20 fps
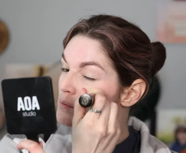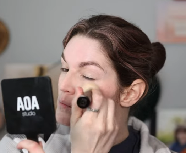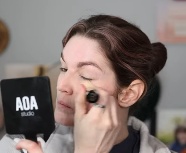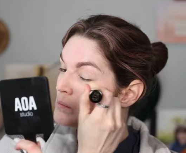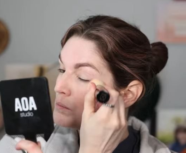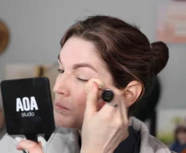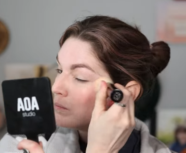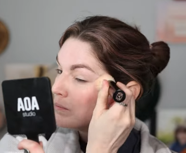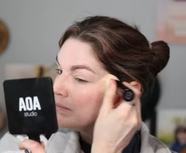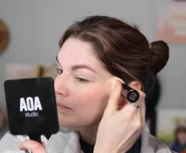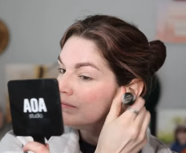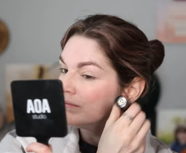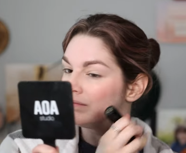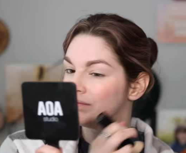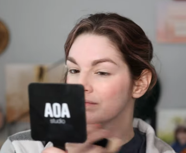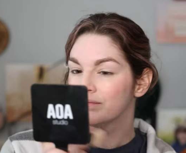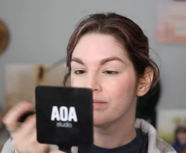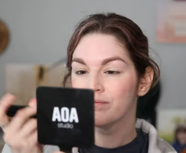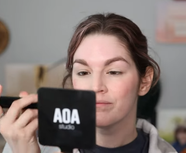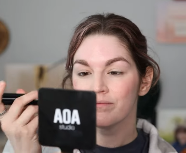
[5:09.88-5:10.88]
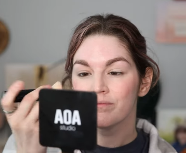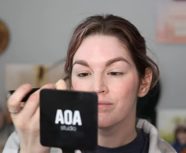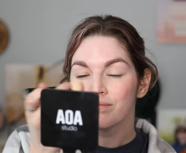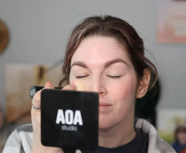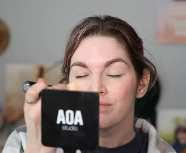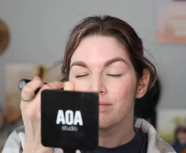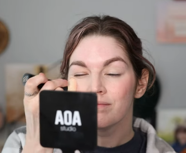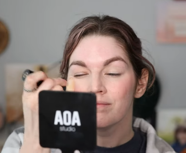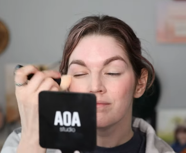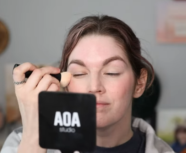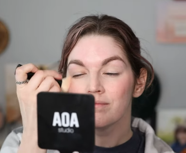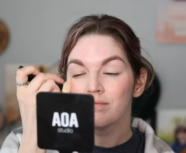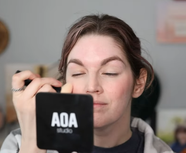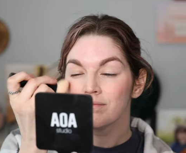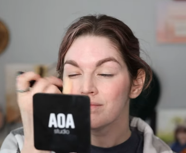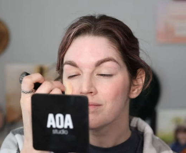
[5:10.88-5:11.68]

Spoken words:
Nothing is said.